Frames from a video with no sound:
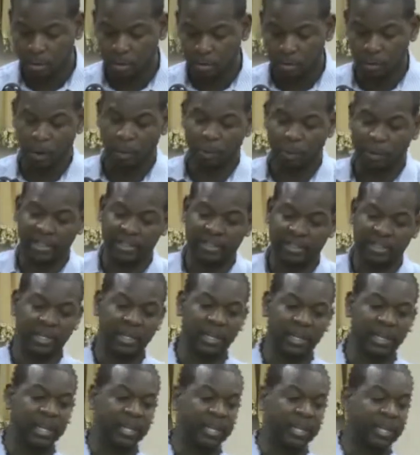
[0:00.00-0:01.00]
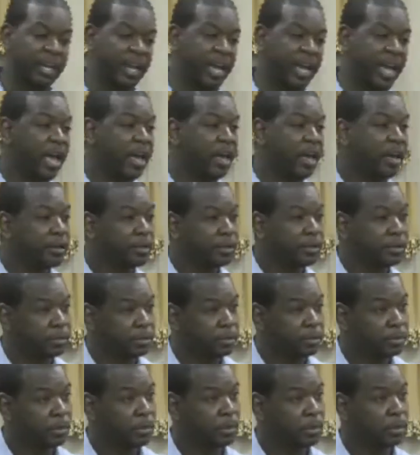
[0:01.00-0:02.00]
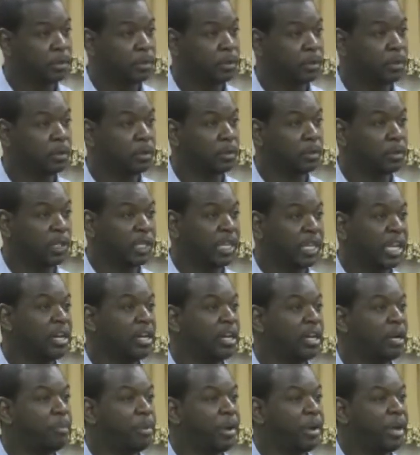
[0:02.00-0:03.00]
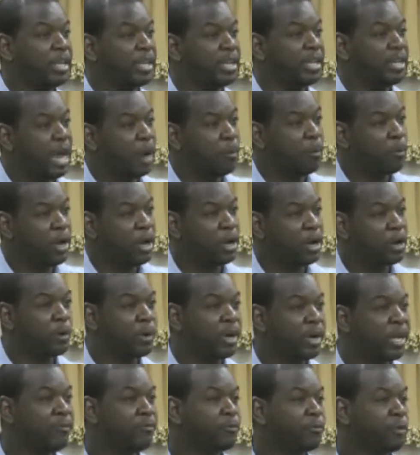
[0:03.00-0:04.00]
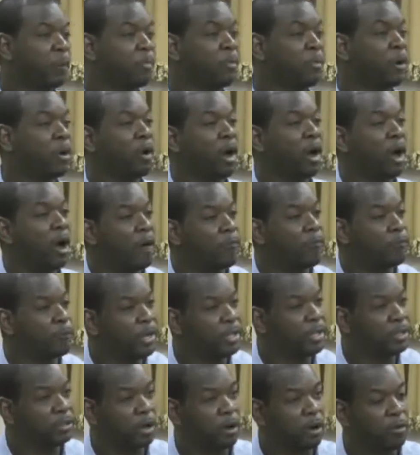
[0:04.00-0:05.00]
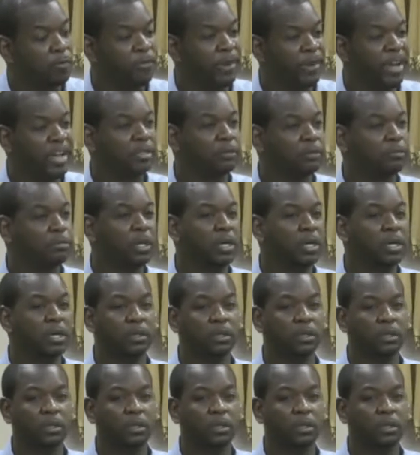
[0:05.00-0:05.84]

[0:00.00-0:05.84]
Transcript: We'll run to the internet to get an opinion that we agree from our friends on Facebook.